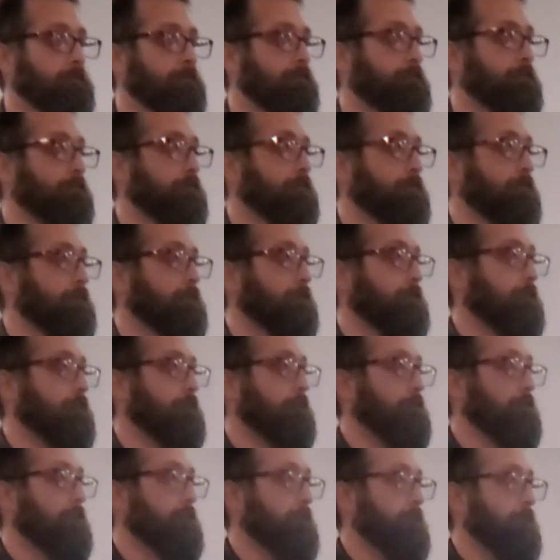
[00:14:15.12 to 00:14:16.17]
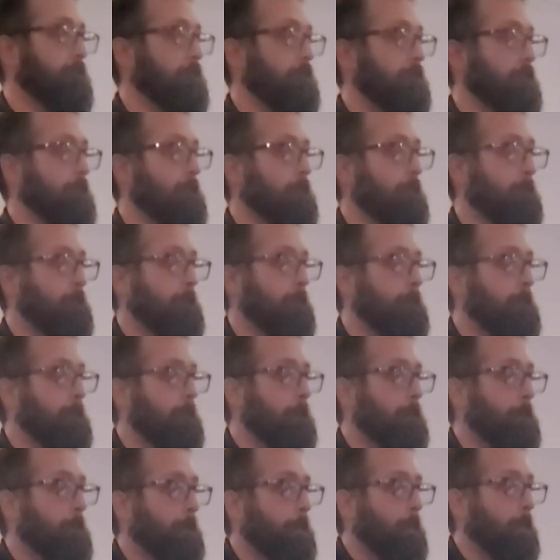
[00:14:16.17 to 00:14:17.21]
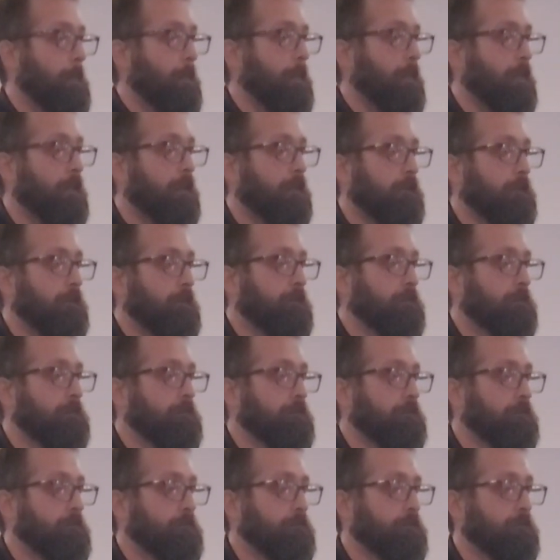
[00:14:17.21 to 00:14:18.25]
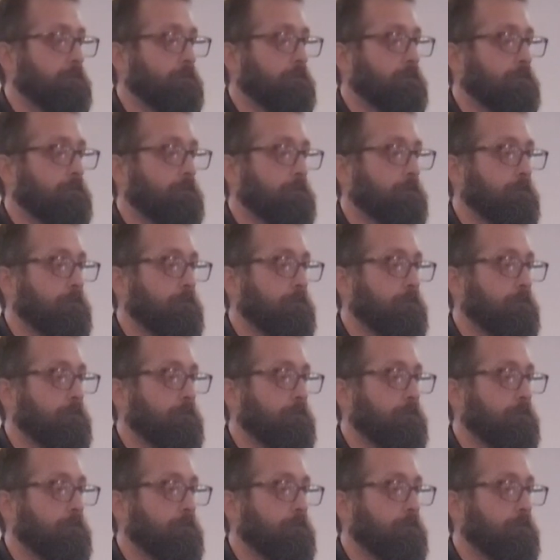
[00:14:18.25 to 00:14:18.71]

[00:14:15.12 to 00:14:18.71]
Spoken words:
(no one is talking)